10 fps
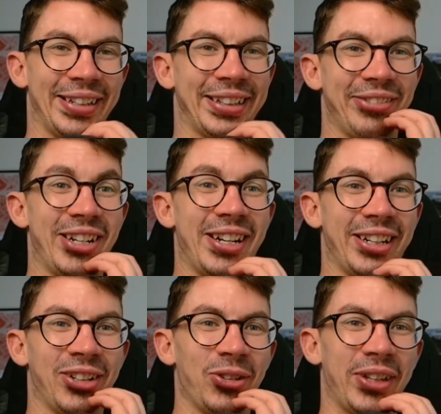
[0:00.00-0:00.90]

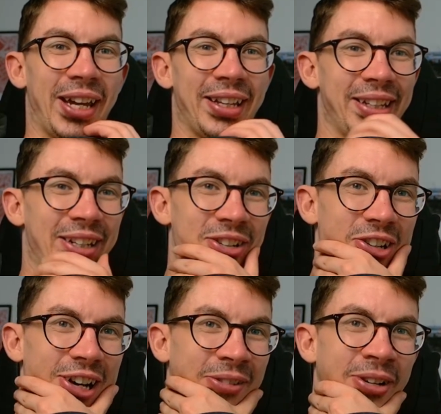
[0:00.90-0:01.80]
Claudette,
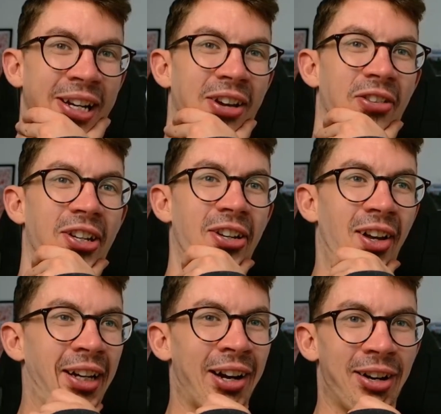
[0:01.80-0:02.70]
we know that you
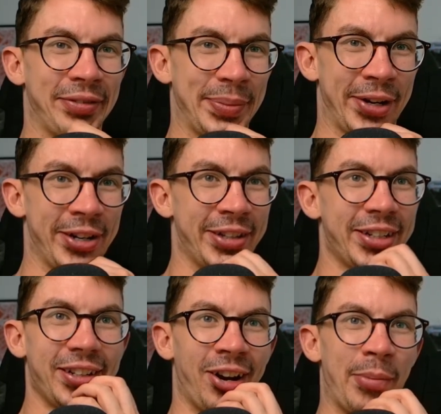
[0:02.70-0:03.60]
like Harvey Barnes.
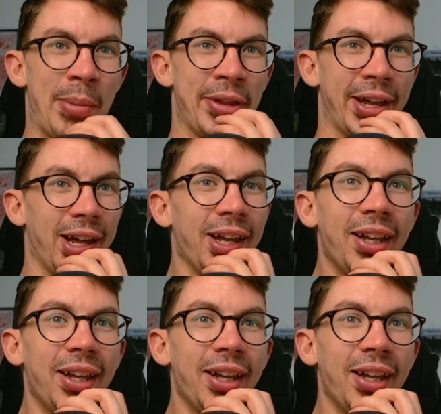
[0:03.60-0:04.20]
I remember that.